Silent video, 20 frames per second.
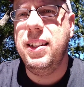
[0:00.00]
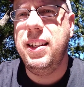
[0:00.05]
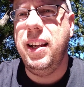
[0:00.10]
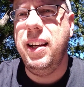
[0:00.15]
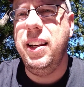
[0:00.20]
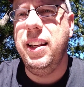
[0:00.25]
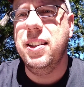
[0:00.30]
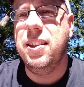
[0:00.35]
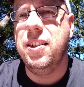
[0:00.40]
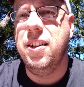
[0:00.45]

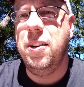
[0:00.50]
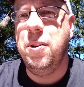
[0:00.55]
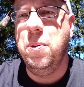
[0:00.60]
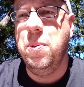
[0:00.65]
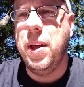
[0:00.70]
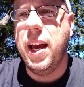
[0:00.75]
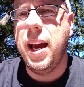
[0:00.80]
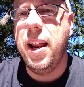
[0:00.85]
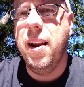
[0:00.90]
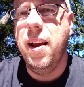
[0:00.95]
tedious to do
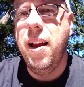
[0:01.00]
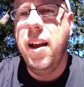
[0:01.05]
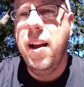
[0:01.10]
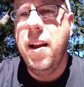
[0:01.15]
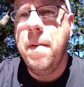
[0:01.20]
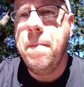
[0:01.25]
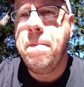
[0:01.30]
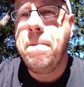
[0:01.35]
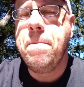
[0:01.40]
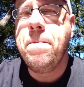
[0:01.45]
that.
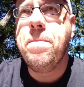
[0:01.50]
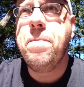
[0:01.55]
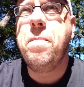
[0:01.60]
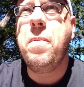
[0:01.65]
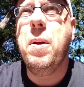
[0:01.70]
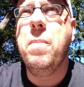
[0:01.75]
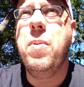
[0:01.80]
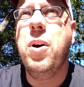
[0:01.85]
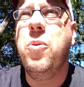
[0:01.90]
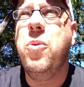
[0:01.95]

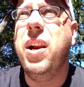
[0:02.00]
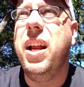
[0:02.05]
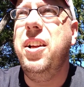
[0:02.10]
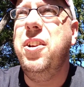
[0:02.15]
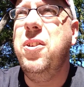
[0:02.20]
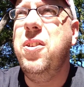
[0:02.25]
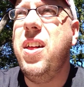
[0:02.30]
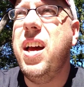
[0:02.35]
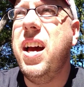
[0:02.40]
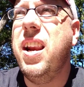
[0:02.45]
But when I
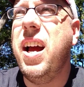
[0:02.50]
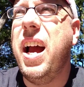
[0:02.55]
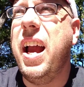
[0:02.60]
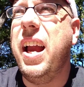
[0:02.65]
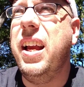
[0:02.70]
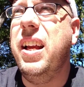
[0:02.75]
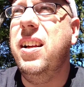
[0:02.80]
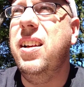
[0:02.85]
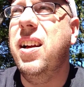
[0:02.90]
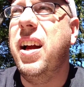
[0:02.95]
do that,
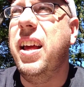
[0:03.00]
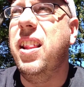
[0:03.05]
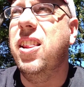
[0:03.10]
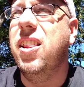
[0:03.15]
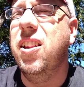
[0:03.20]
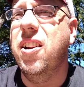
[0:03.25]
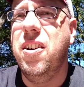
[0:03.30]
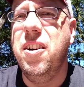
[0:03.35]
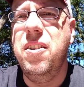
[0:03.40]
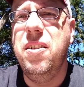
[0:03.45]
I
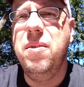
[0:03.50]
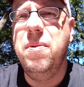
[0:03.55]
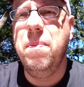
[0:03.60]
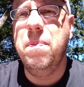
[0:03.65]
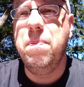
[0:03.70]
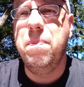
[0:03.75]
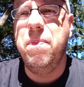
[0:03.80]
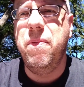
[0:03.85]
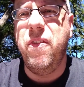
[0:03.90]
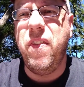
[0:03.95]
learn
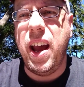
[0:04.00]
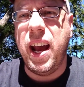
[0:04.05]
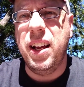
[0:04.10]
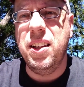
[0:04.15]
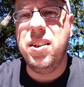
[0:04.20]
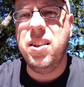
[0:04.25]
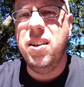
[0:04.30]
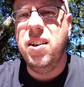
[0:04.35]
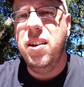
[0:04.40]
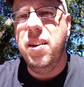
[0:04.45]

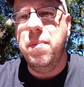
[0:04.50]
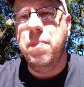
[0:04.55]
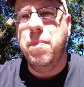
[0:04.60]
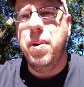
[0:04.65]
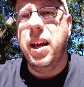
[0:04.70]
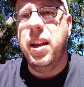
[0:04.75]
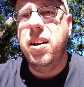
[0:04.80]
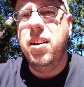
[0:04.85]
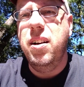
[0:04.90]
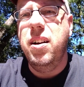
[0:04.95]
faster and
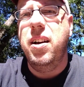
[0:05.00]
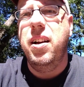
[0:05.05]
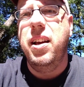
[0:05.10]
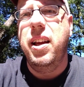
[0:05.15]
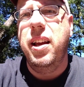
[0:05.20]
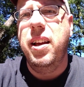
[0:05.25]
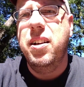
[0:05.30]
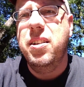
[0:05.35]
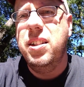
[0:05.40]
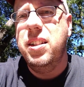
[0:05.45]
better, and I
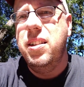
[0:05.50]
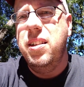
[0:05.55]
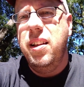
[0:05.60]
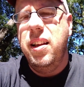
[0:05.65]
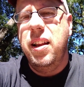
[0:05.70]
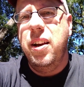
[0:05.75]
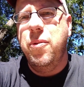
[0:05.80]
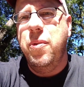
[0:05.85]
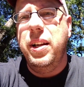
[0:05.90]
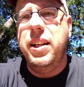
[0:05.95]
understand
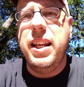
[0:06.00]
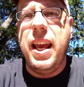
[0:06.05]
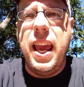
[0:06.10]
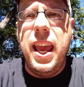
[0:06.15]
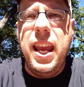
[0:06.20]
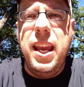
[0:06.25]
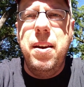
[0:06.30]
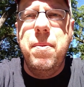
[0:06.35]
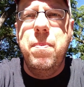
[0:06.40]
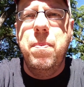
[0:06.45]
and
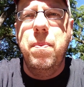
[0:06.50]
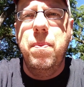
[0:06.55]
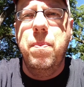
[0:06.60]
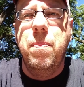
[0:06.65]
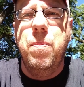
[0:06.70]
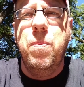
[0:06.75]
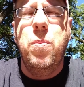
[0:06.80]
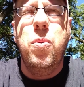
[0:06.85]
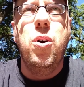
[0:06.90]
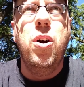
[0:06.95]
retain
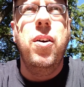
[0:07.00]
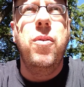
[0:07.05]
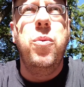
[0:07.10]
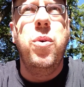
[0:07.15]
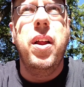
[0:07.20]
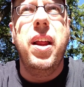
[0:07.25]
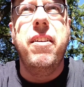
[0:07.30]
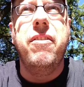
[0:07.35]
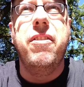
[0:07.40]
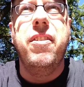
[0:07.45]
more of
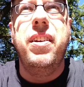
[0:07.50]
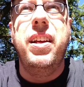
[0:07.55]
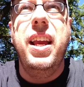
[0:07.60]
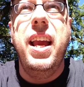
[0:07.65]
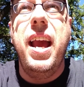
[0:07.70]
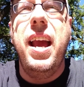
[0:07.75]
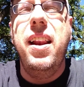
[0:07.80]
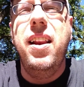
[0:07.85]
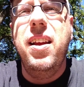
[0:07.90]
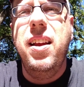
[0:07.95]
what I
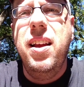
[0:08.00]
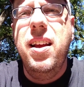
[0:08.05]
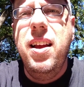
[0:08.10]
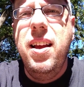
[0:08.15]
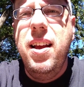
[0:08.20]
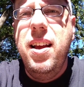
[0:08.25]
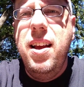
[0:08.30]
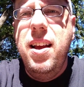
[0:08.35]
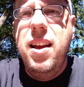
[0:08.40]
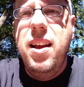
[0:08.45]
forget.
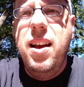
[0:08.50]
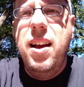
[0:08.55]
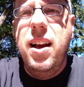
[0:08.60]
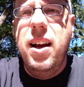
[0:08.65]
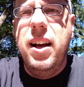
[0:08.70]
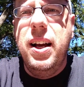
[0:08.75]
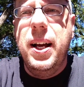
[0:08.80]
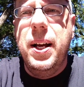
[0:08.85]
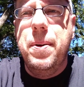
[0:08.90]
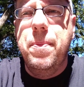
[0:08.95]

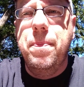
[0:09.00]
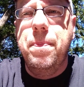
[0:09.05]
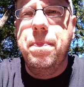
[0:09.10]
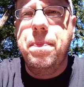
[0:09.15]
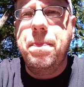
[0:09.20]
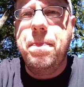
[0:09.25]
That